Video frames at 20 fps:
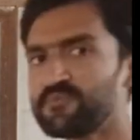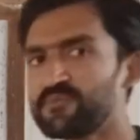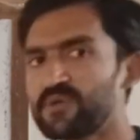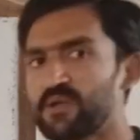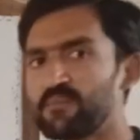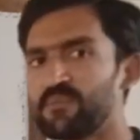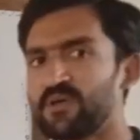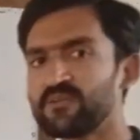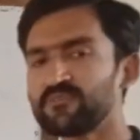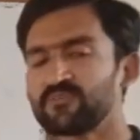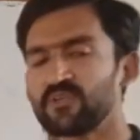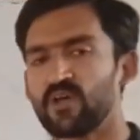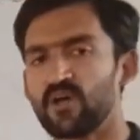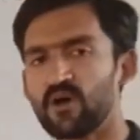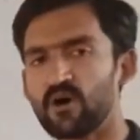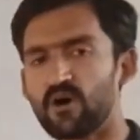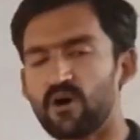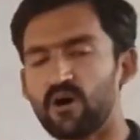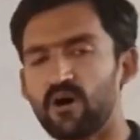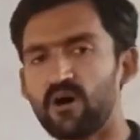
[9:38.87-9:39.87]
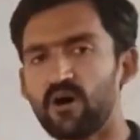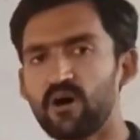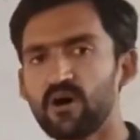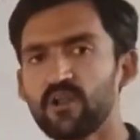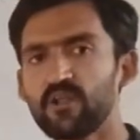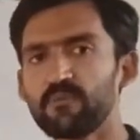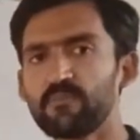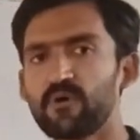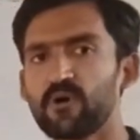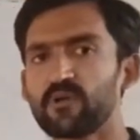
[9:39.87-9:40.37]
famous all
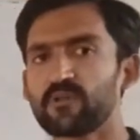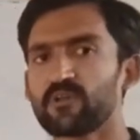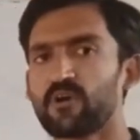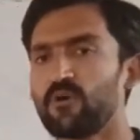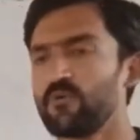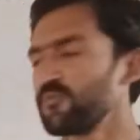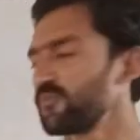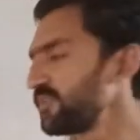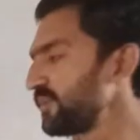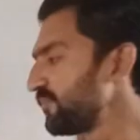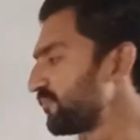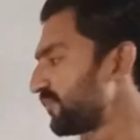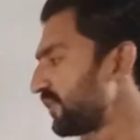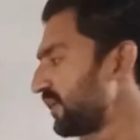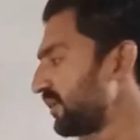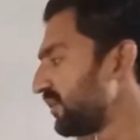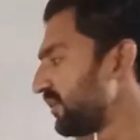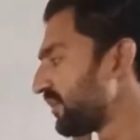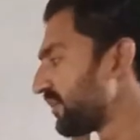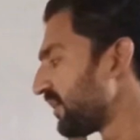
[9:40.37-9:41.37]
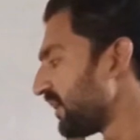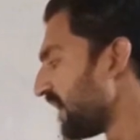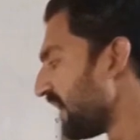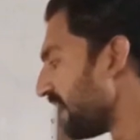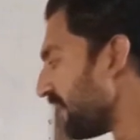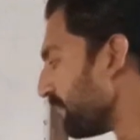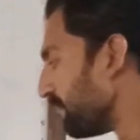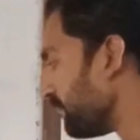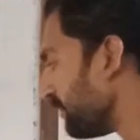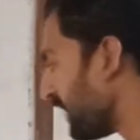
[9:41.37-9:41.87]
about the word
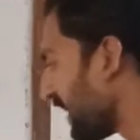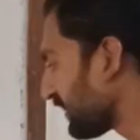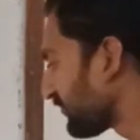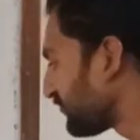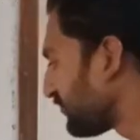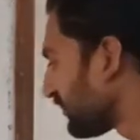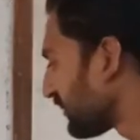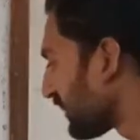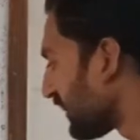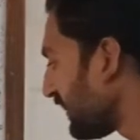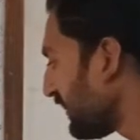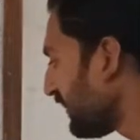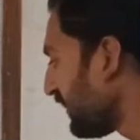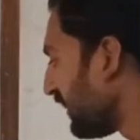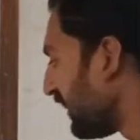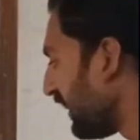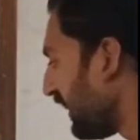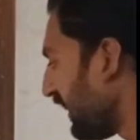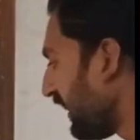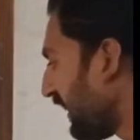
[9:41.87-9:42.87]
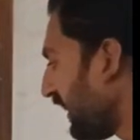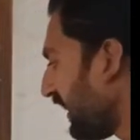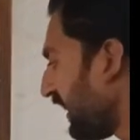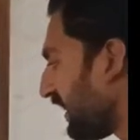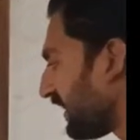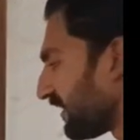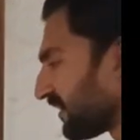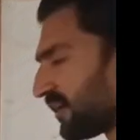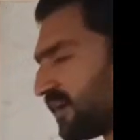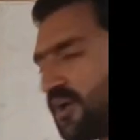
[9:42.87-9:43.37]
Mexican
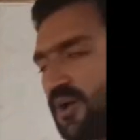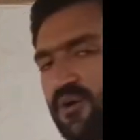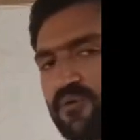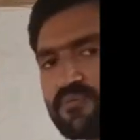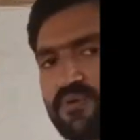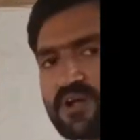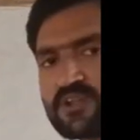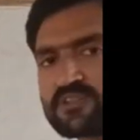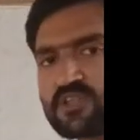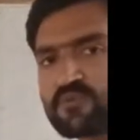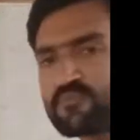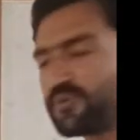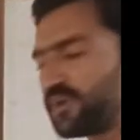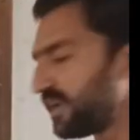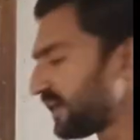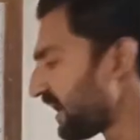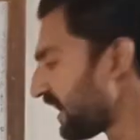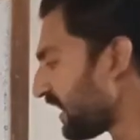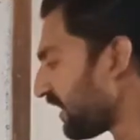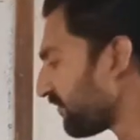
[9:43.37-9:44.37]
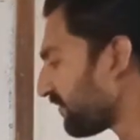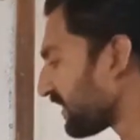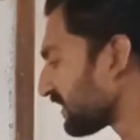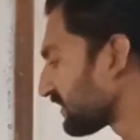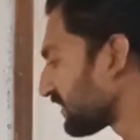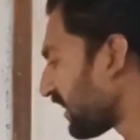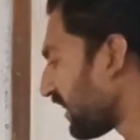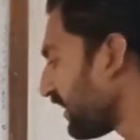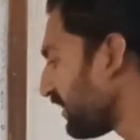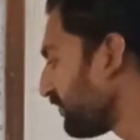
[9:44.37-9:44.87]
hat. Further we have a
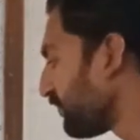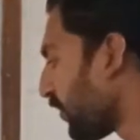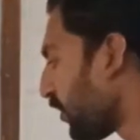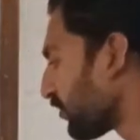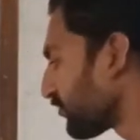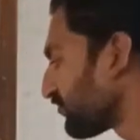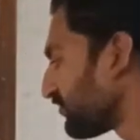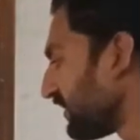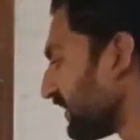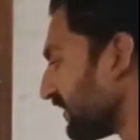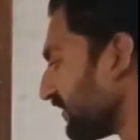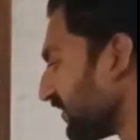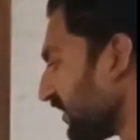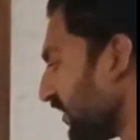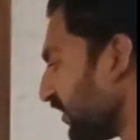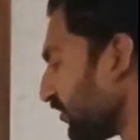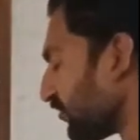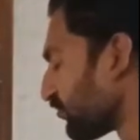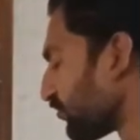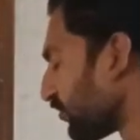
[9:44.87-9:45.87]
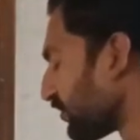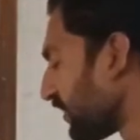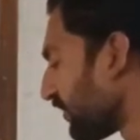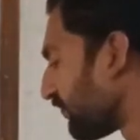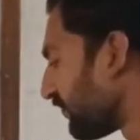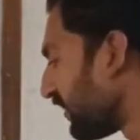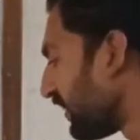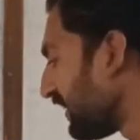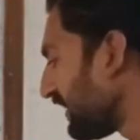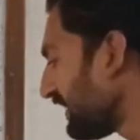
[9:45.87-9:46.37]
Thai boxing. So the
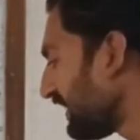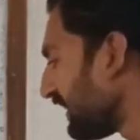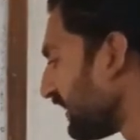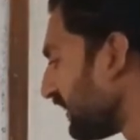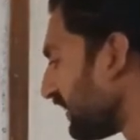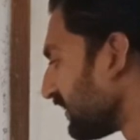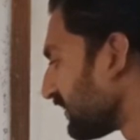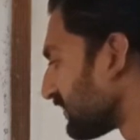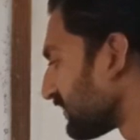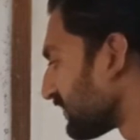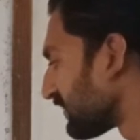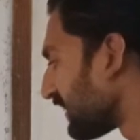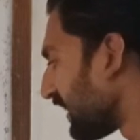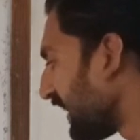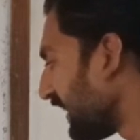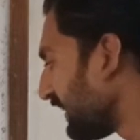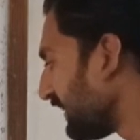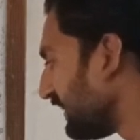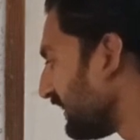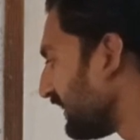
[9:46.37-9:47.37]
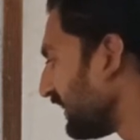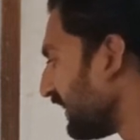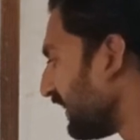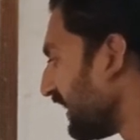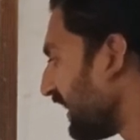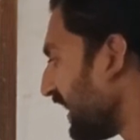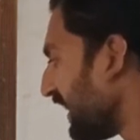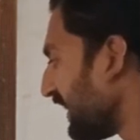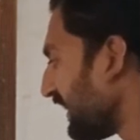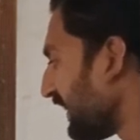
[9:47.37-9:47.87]
word Thai
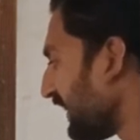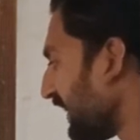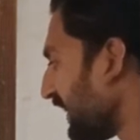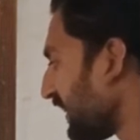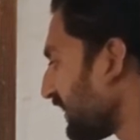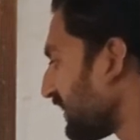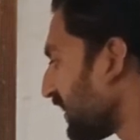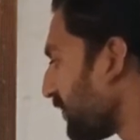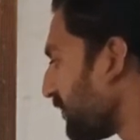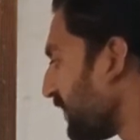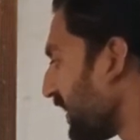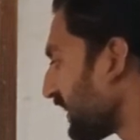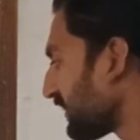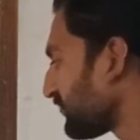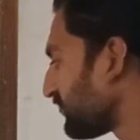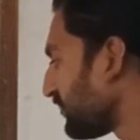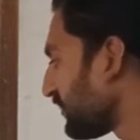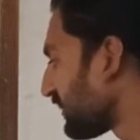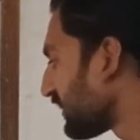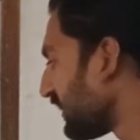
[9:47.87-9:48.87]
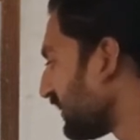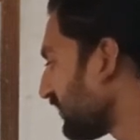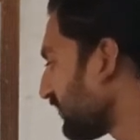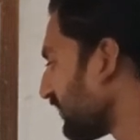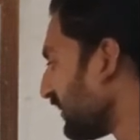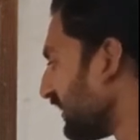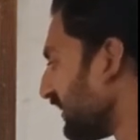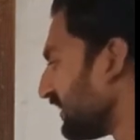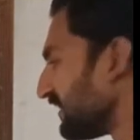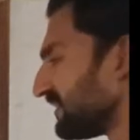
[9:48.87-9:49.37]
and here the
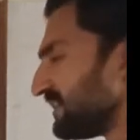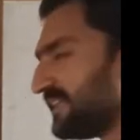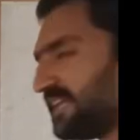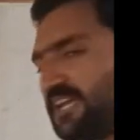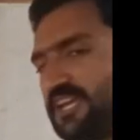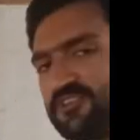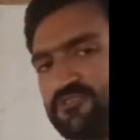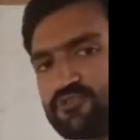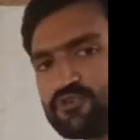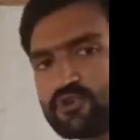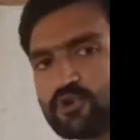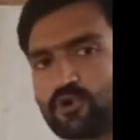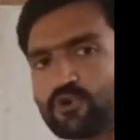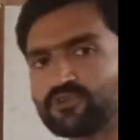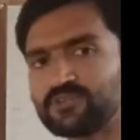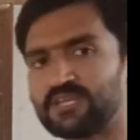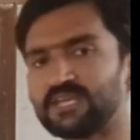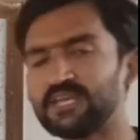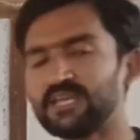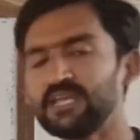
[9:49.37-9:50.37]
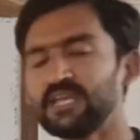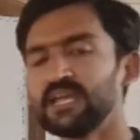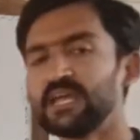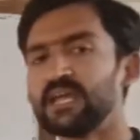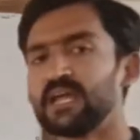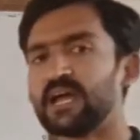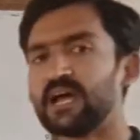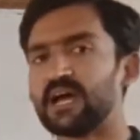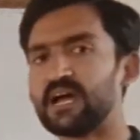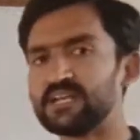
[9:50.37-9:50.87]
Mexican, these show the
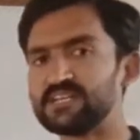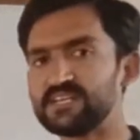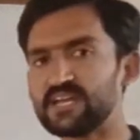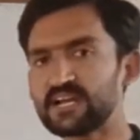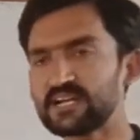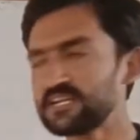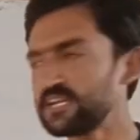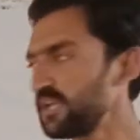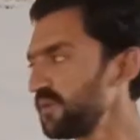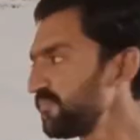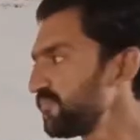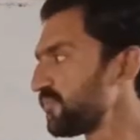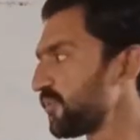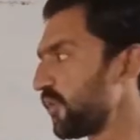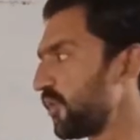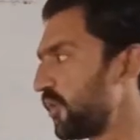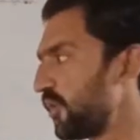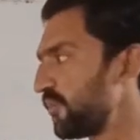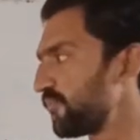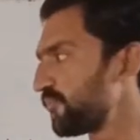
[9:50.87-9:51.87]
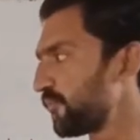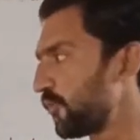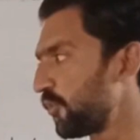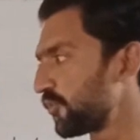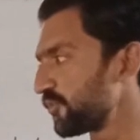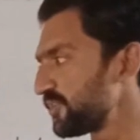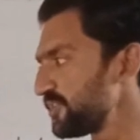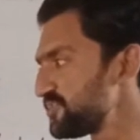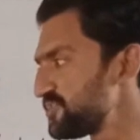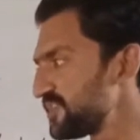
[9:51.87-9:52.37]
adjectives of
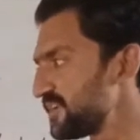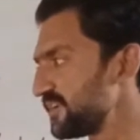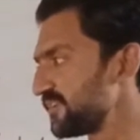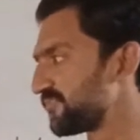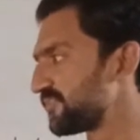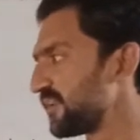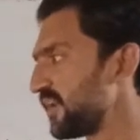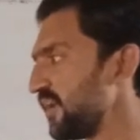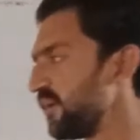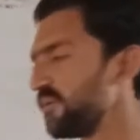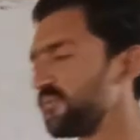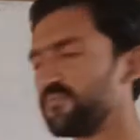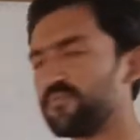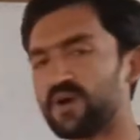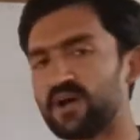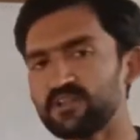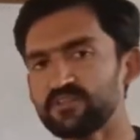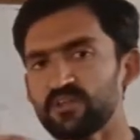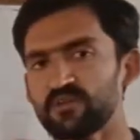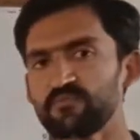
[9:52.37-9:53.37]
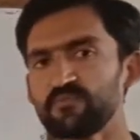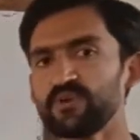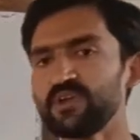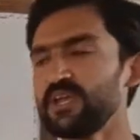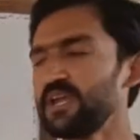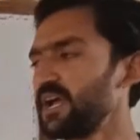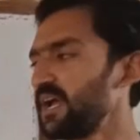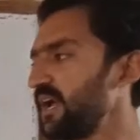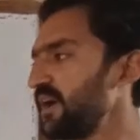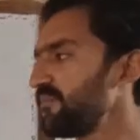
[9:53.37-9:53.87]
origins. Further, we
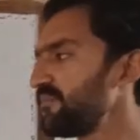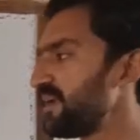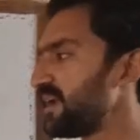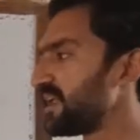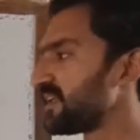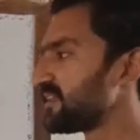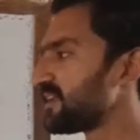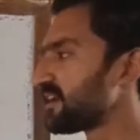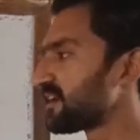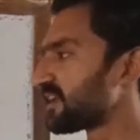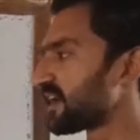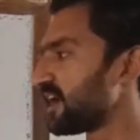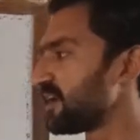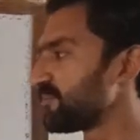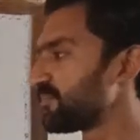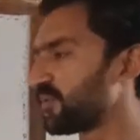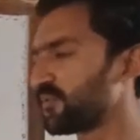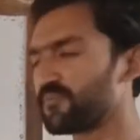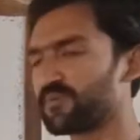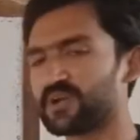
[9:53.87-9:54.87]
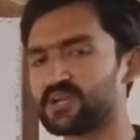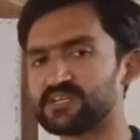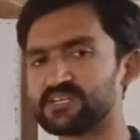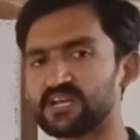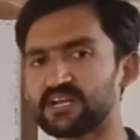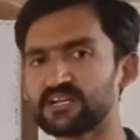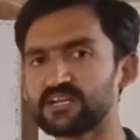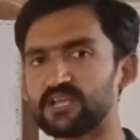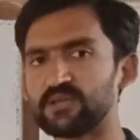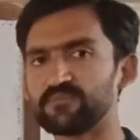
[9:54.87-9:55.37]
have another type of
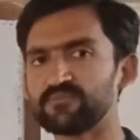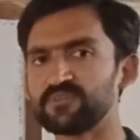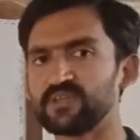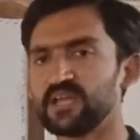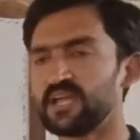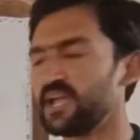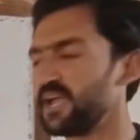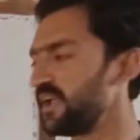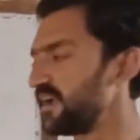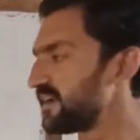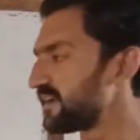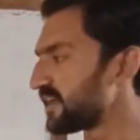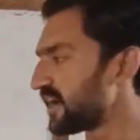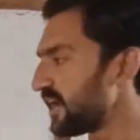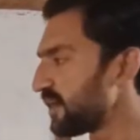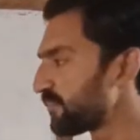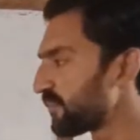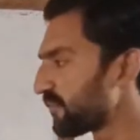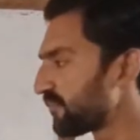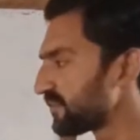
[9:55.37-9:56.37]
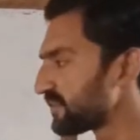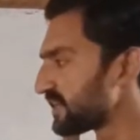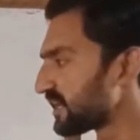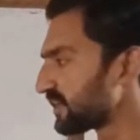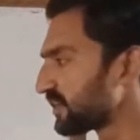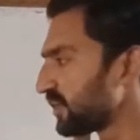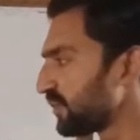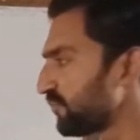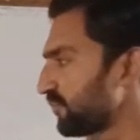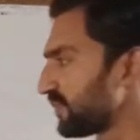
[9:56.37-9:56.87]
adjectives. In type of
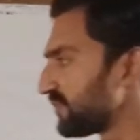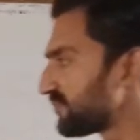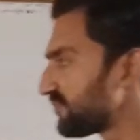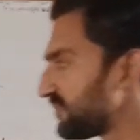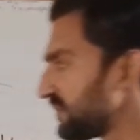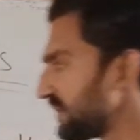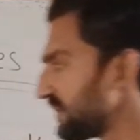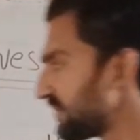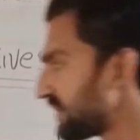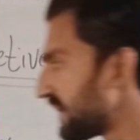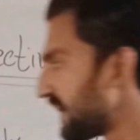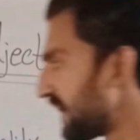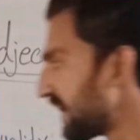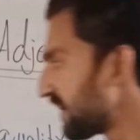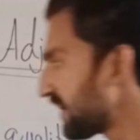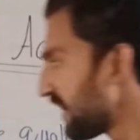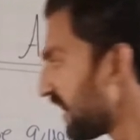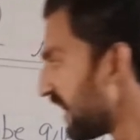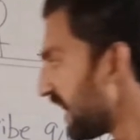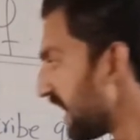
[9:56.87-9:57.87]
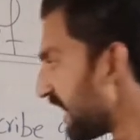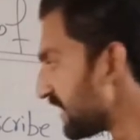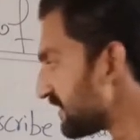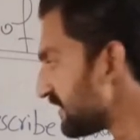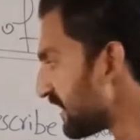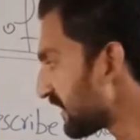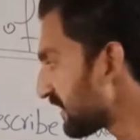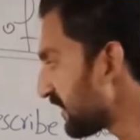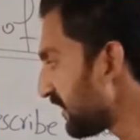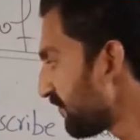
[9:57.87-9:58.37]
adjective, we see that
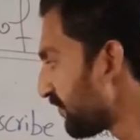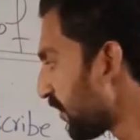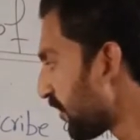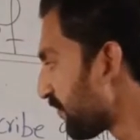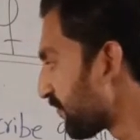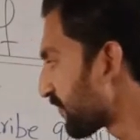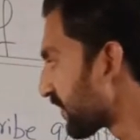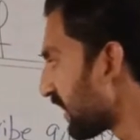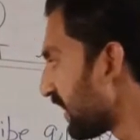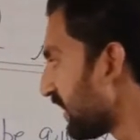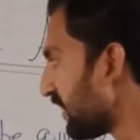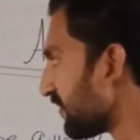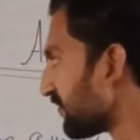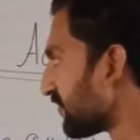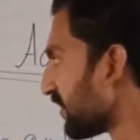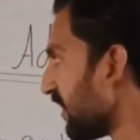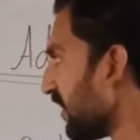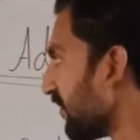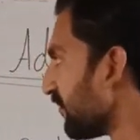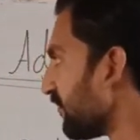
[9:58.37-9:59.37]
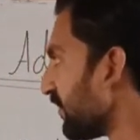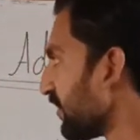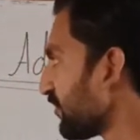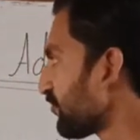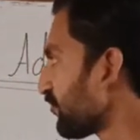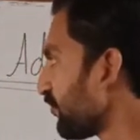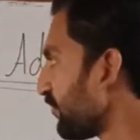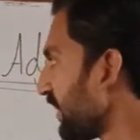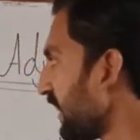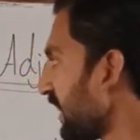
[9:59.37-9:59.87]
adjective of colors. First,
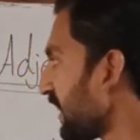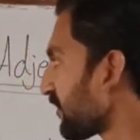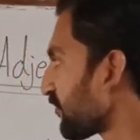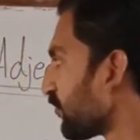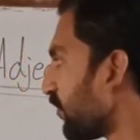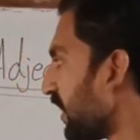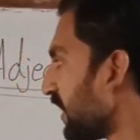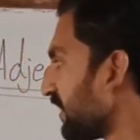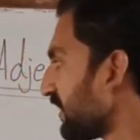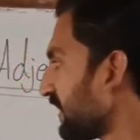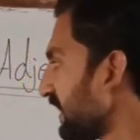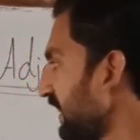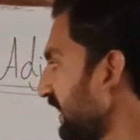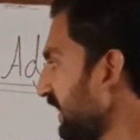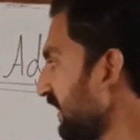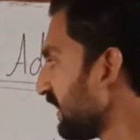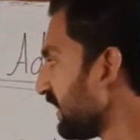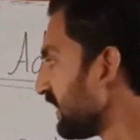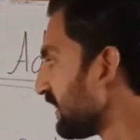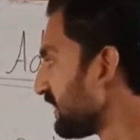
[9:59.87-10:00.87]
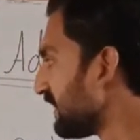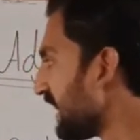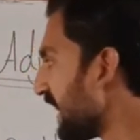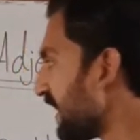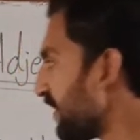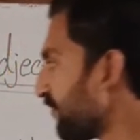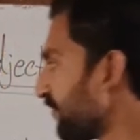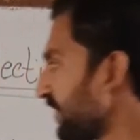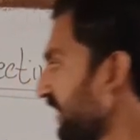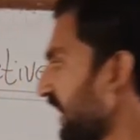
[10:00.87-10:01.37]
we have quality,
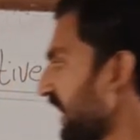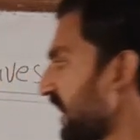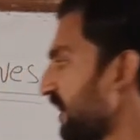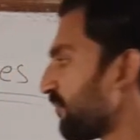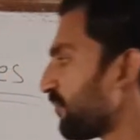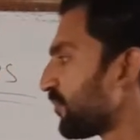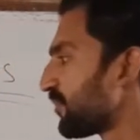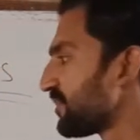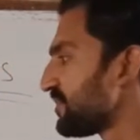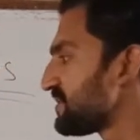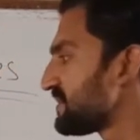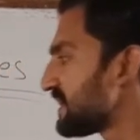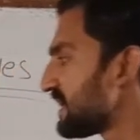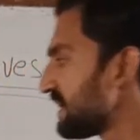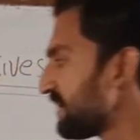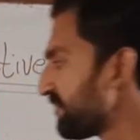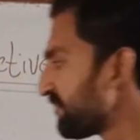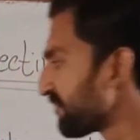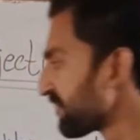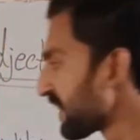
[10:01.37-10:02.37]
then we have origin,